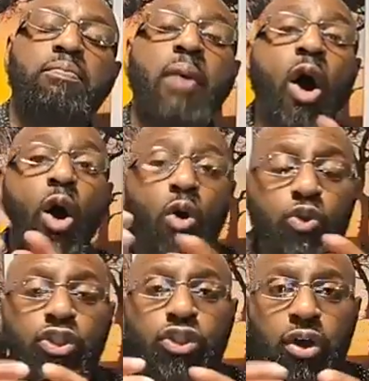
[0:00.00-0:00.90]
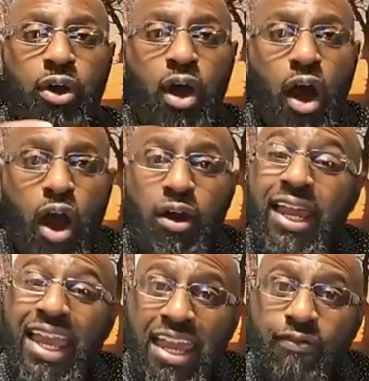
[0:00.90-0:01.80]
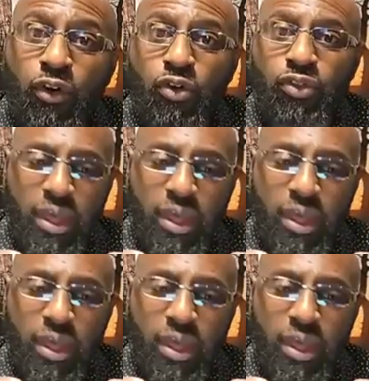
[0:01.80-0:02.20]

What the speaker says: both are evil.